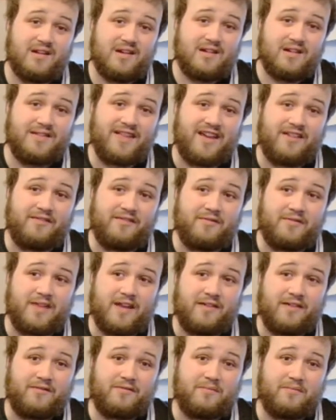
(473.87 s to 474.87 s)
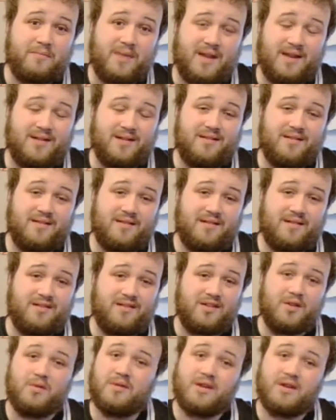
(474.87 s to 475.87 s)
They've been
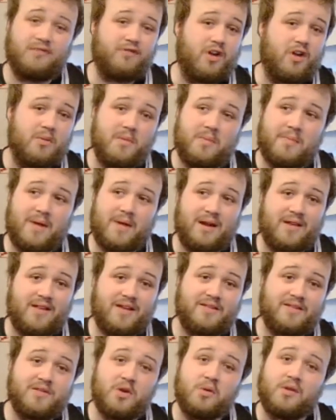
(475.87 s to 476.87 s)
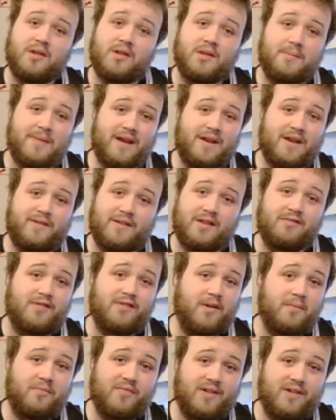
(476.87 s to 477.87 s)
using Roman money, they're using the benefits
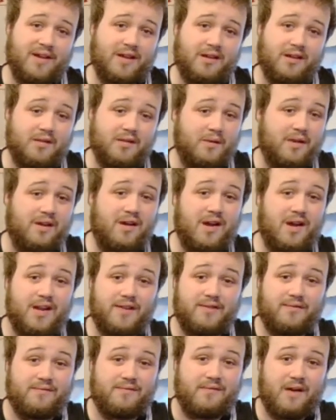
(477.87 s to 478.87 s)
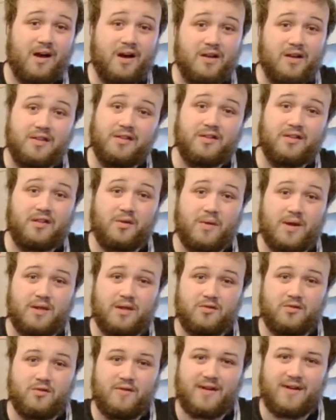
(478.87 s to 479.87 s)
Rome brings, so it kind of answers the
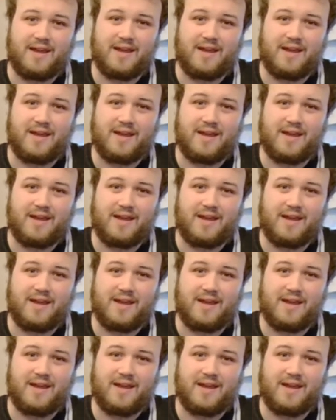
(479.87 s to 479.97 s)
question already,